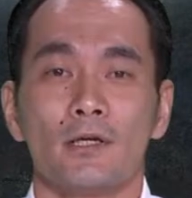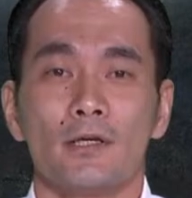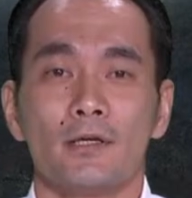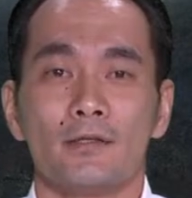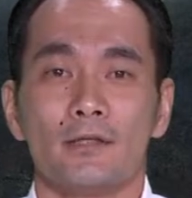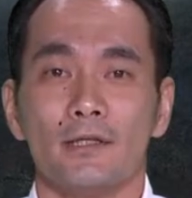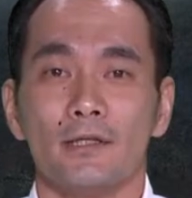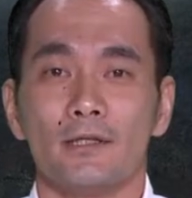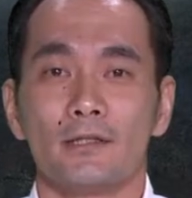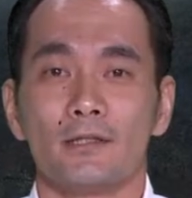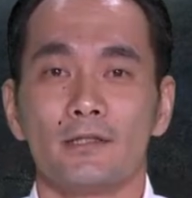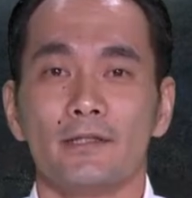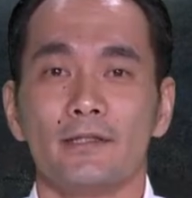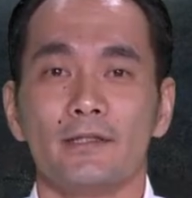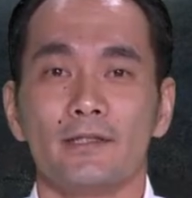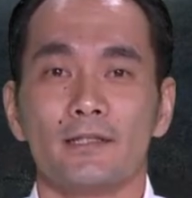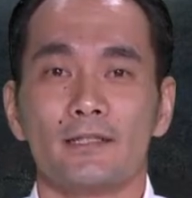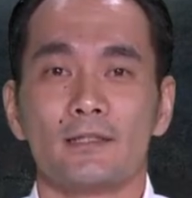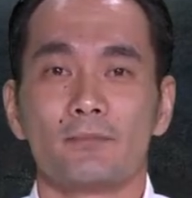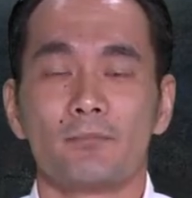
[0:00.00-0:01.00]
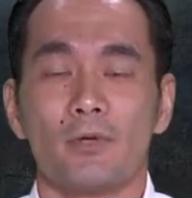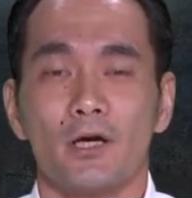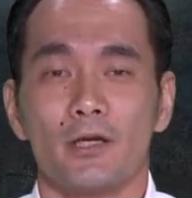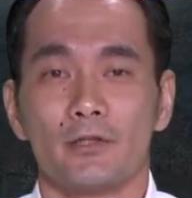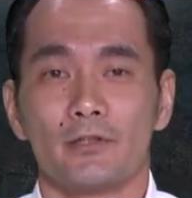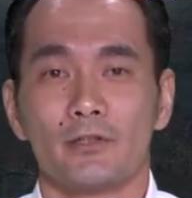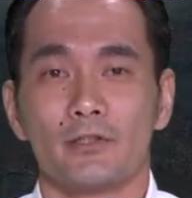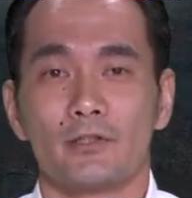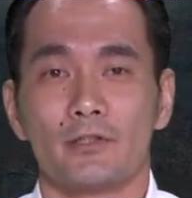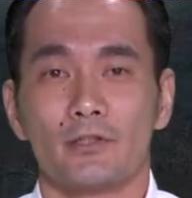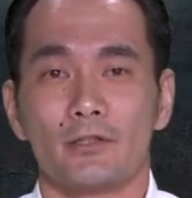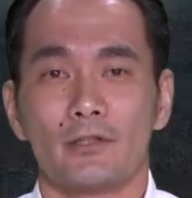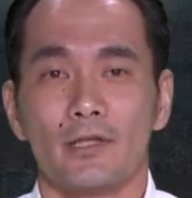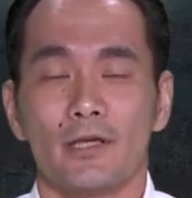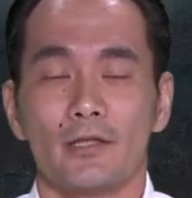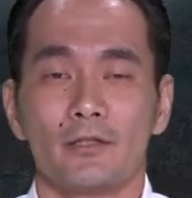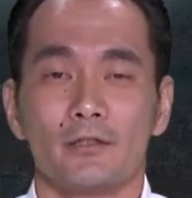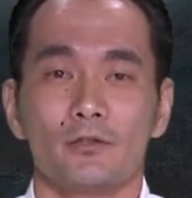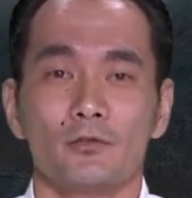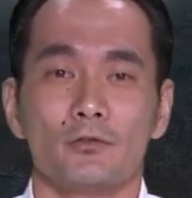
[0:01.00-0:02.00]
the cleaning sponge
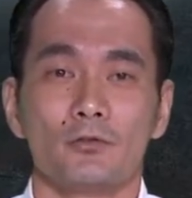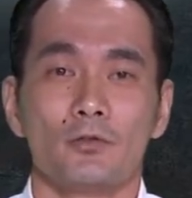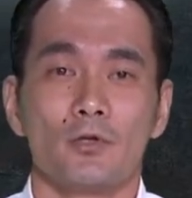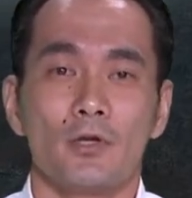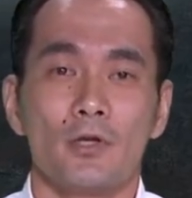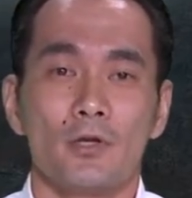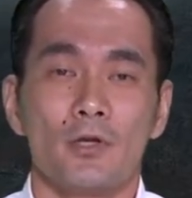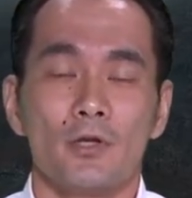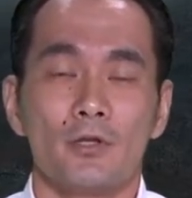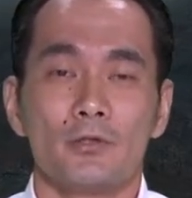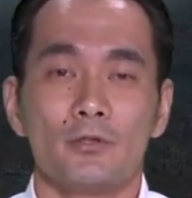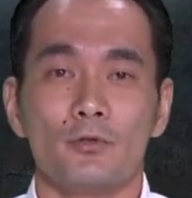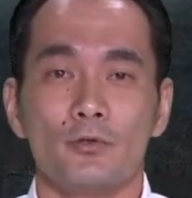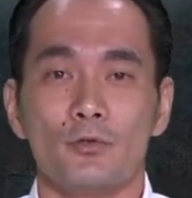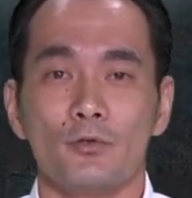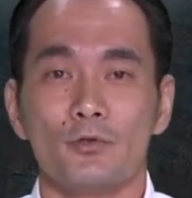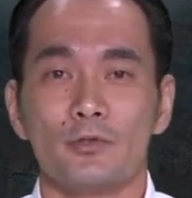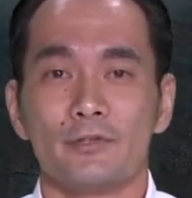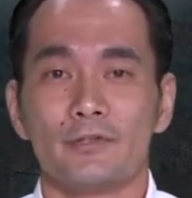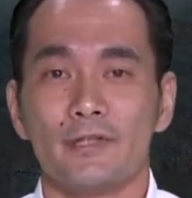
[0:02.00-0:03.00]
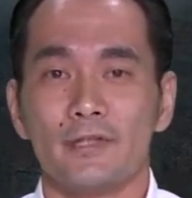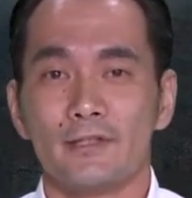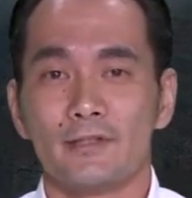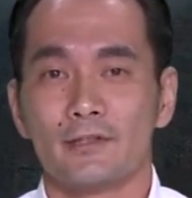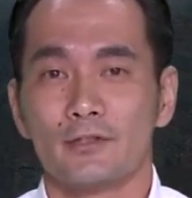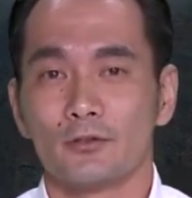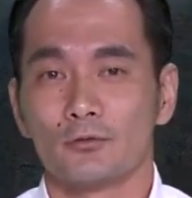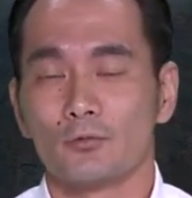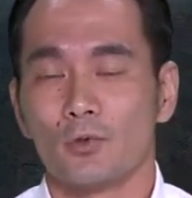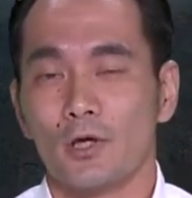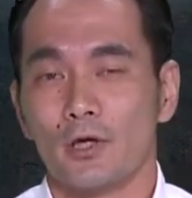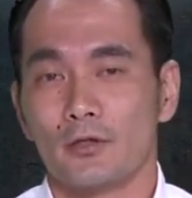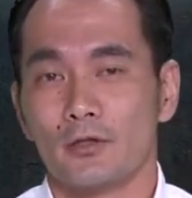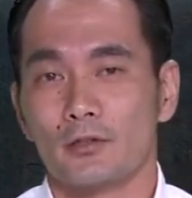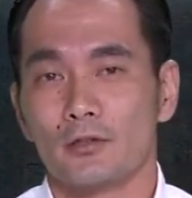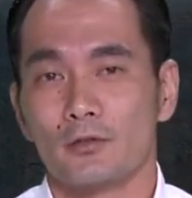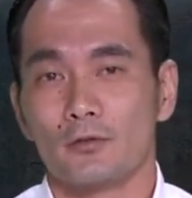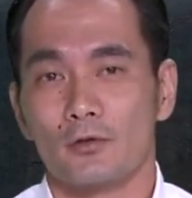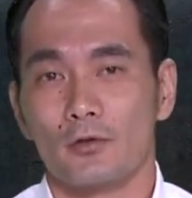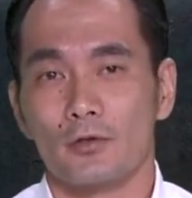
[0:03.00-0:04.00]
that you use distilled
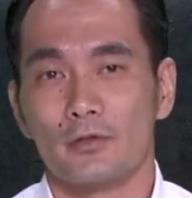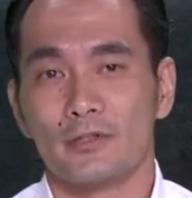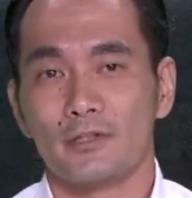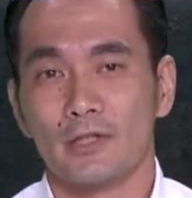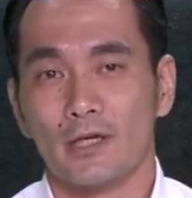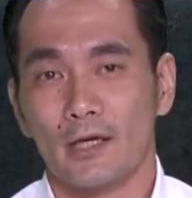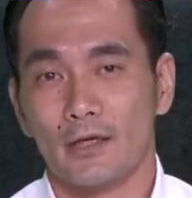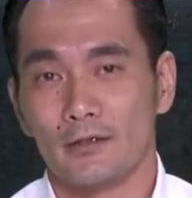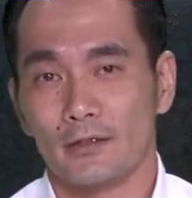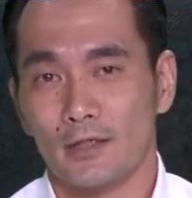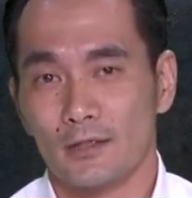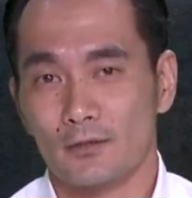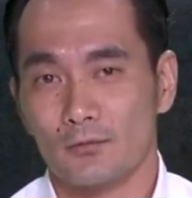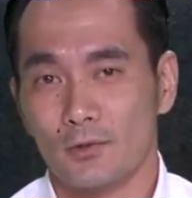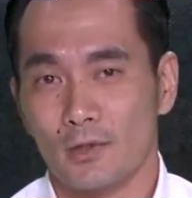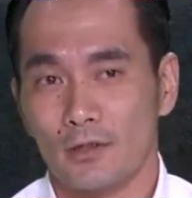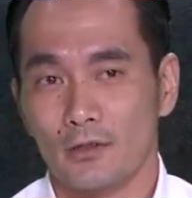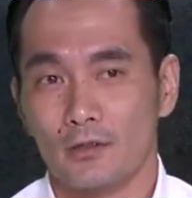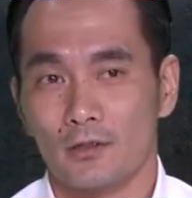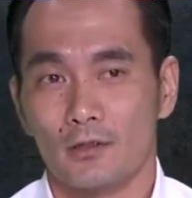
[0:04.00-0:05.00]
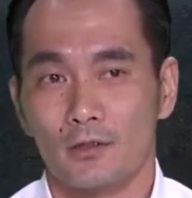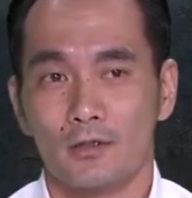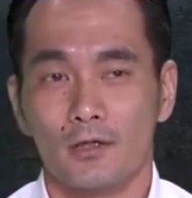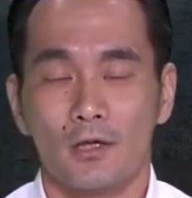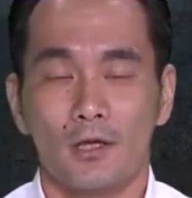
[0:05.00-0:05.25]
water or deionized water.